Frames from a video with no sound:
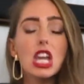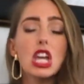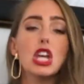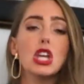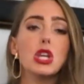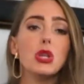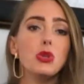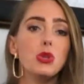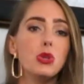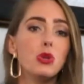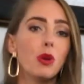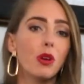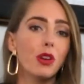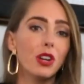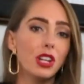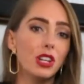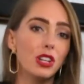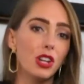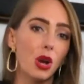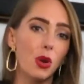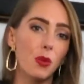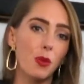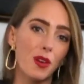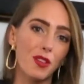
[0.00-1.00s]
you already
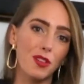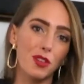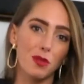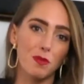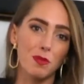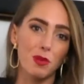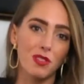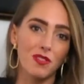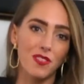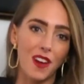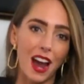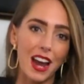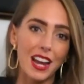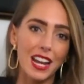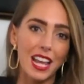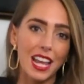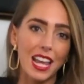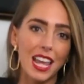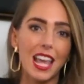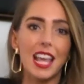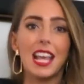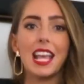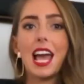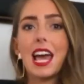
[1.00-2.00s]
know what you're providing
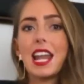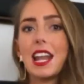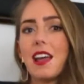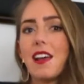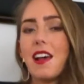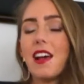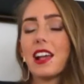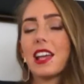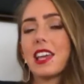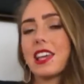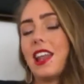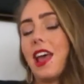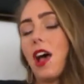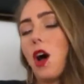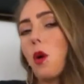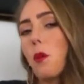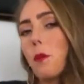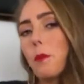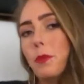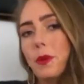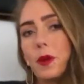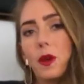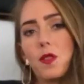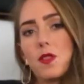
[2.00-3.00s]
and kind of can
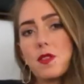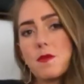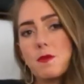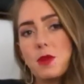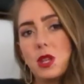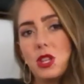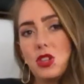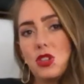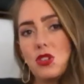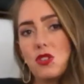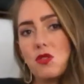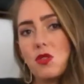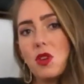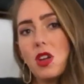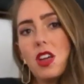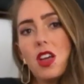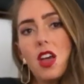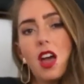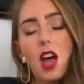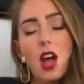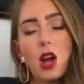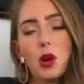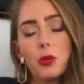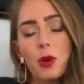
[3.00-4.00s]
help build the menu
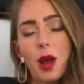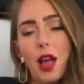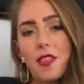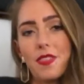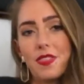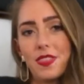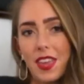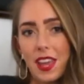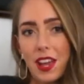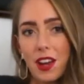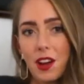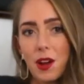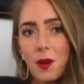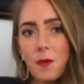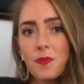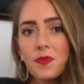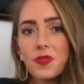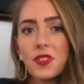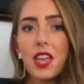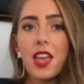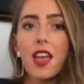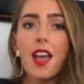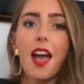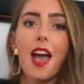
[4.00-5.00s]
around there.
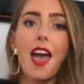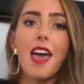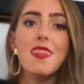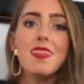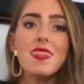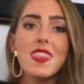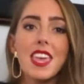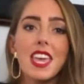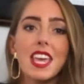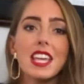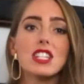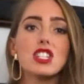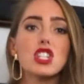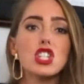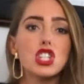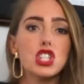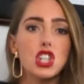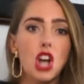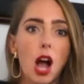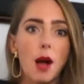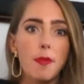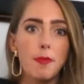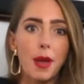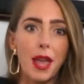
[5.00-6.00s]
And then
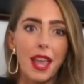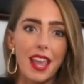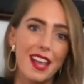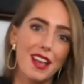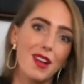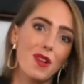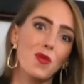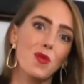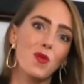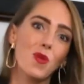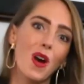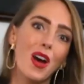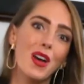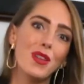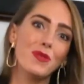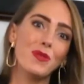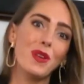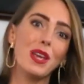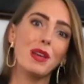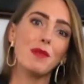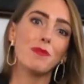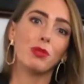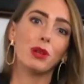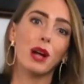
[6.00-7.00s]
shopping 1
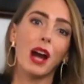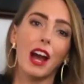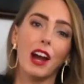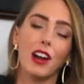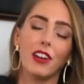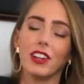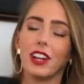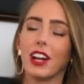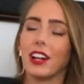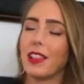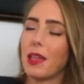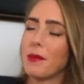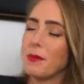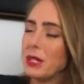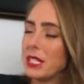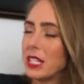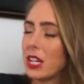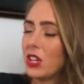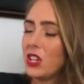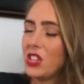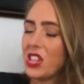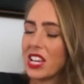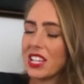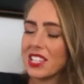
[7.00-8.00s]
week prior. Now let me tell
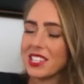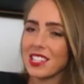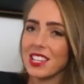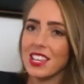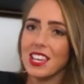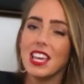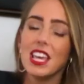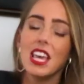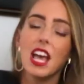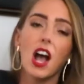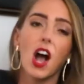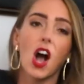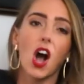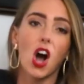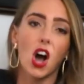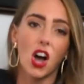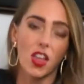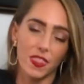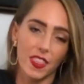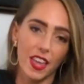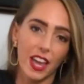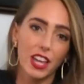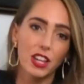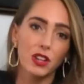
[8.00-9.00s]
you this,
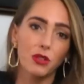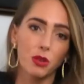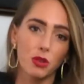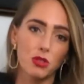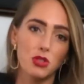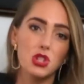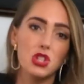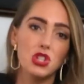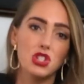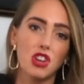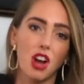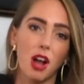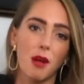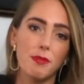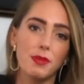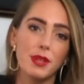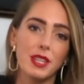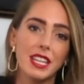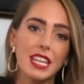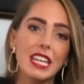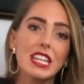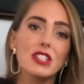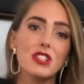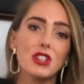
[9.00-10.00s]
online grocery
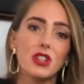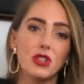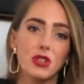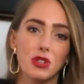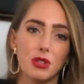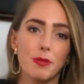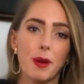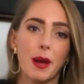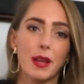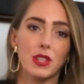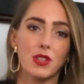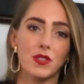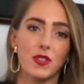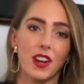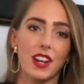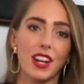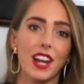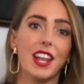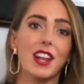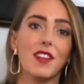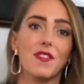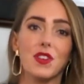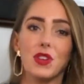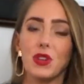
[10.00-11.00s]
shopping is your new best friend.
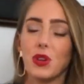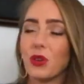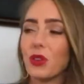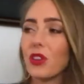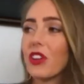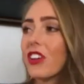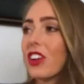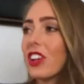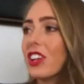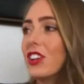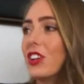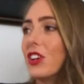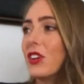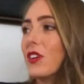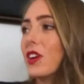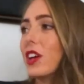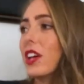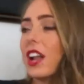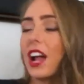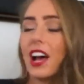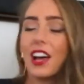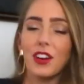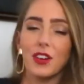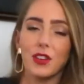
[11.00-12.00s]
And if you don't already do it,
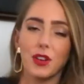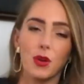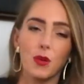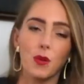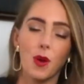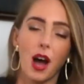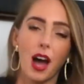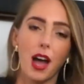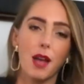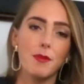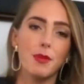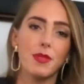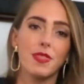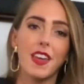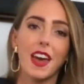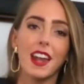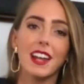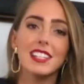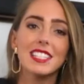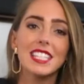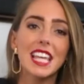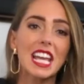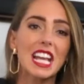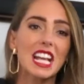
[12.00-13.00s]
I don't know why, but that
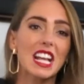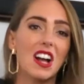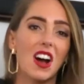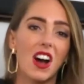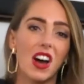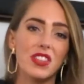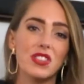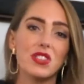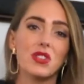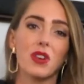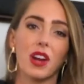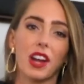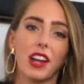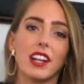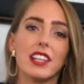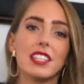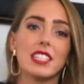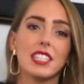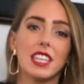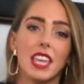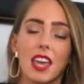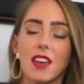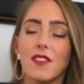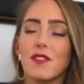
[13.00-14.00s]
is like God's
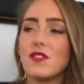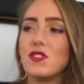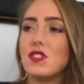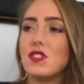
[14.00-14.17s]
greatest gift